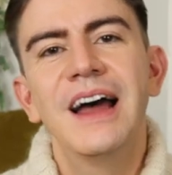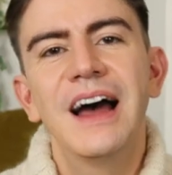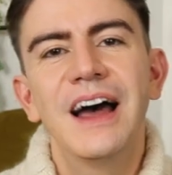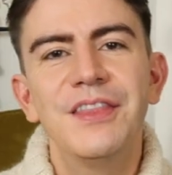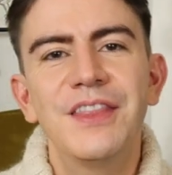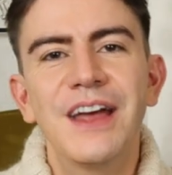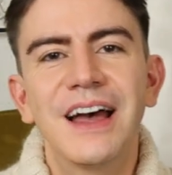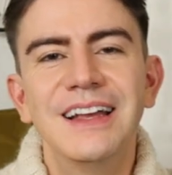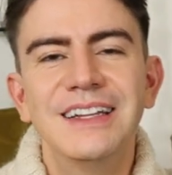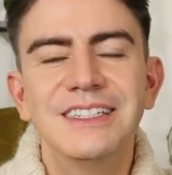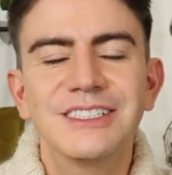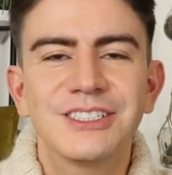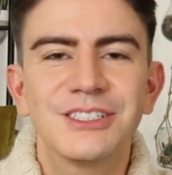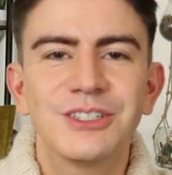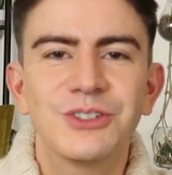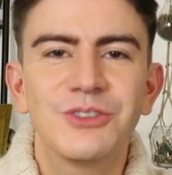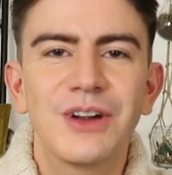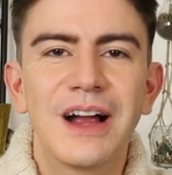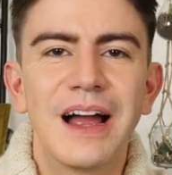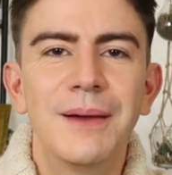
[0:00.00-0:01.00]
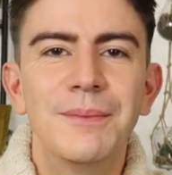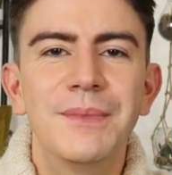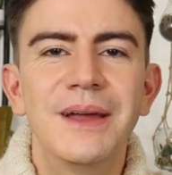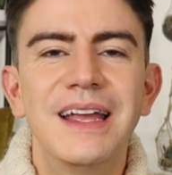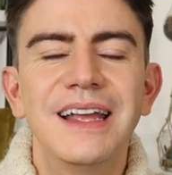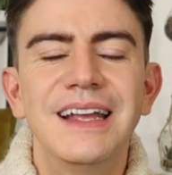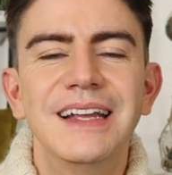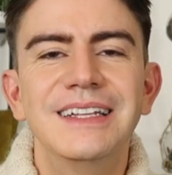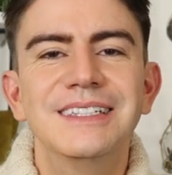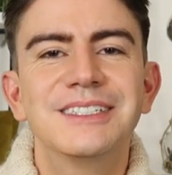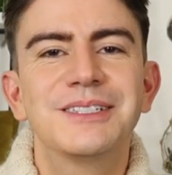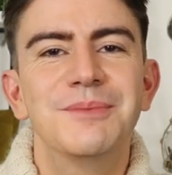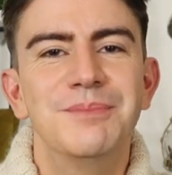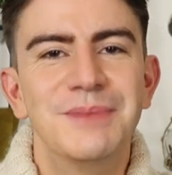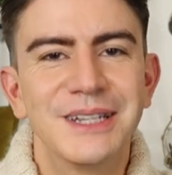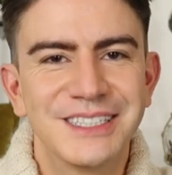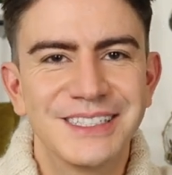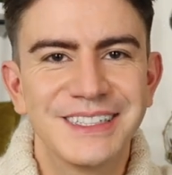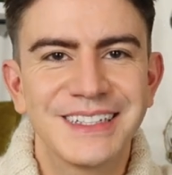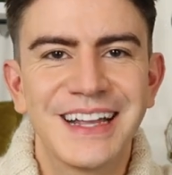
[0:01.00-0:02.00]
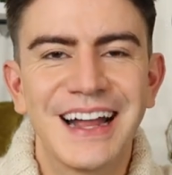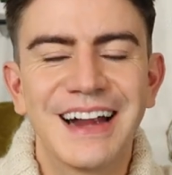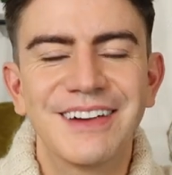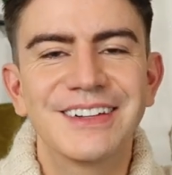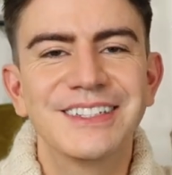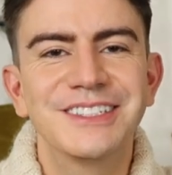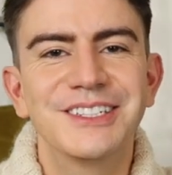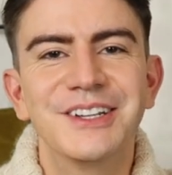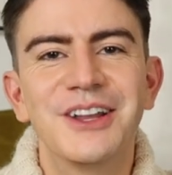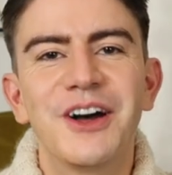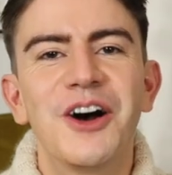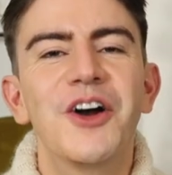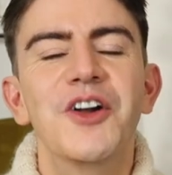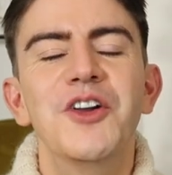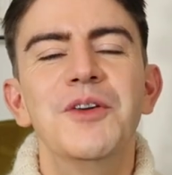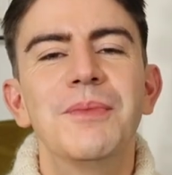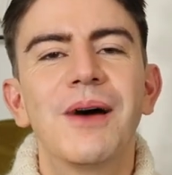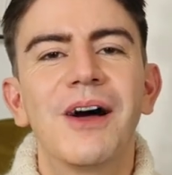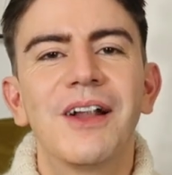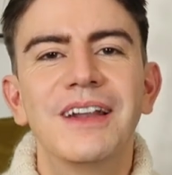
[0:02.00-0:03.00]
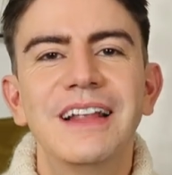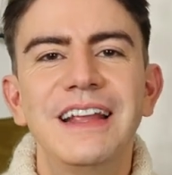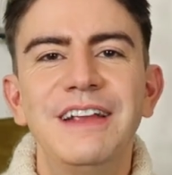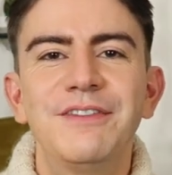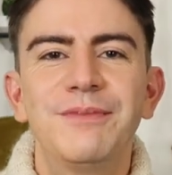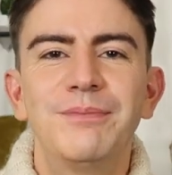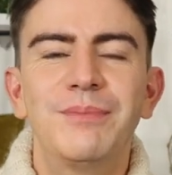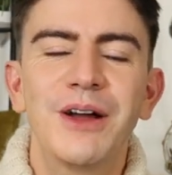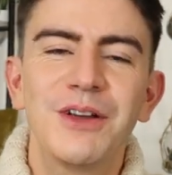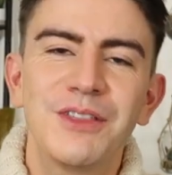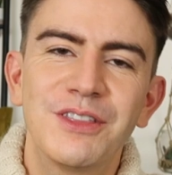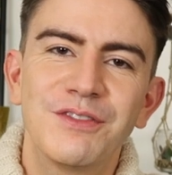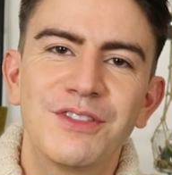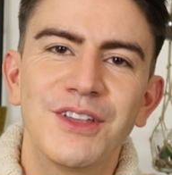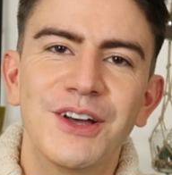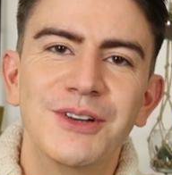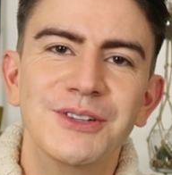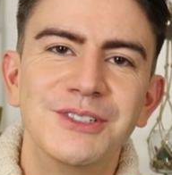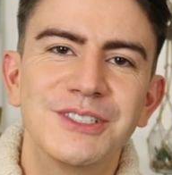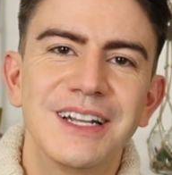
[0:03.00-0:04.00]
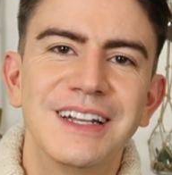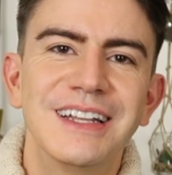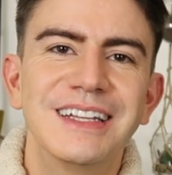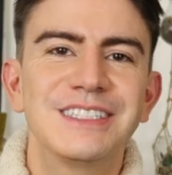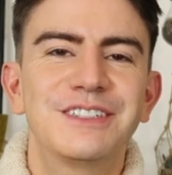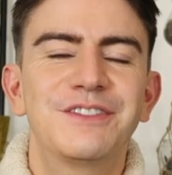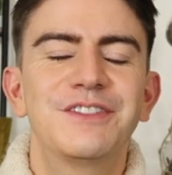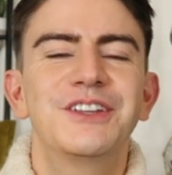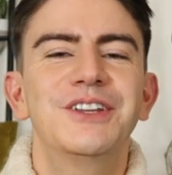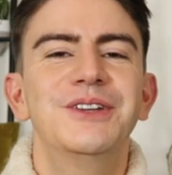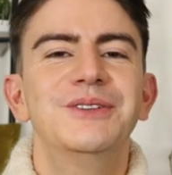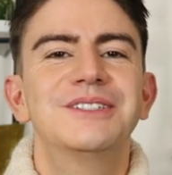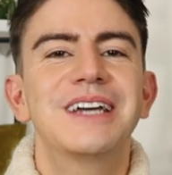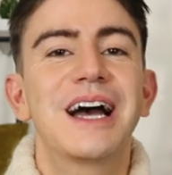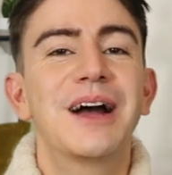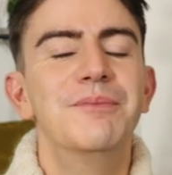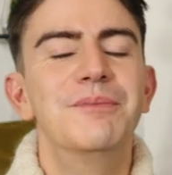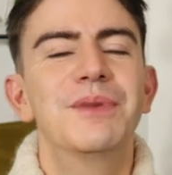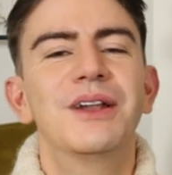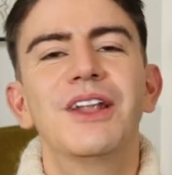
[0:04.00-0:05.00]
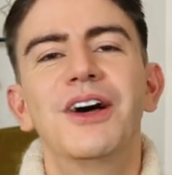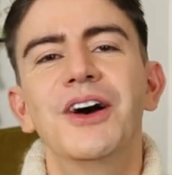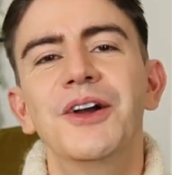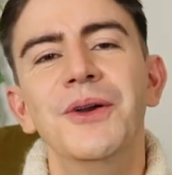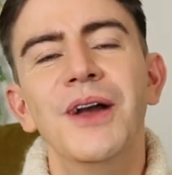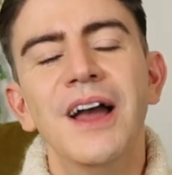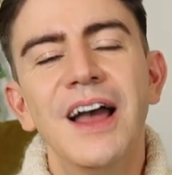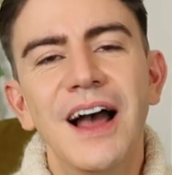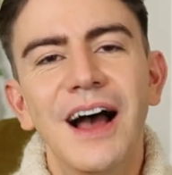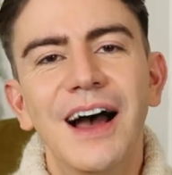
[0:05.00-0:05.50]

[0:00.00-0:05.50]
And that Instagram is Mr. Carrington Home. I'll leave both of those linked for you down below.